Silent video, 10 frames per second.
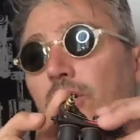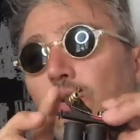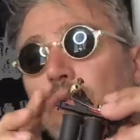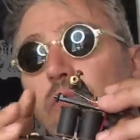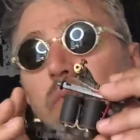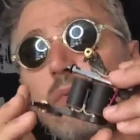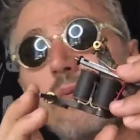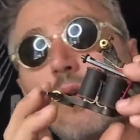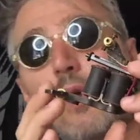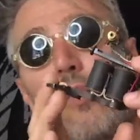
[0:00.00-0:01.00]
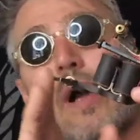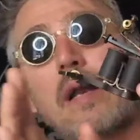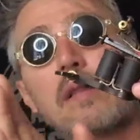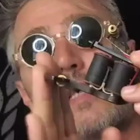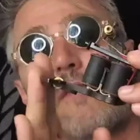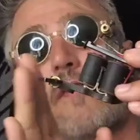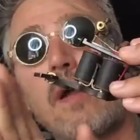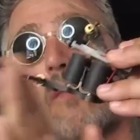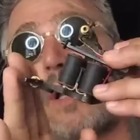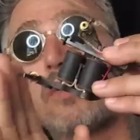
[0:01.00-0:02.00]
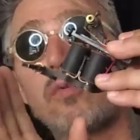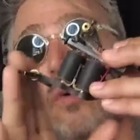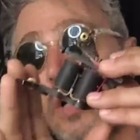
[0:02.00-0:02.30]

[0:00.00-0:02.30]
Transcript: do require different way to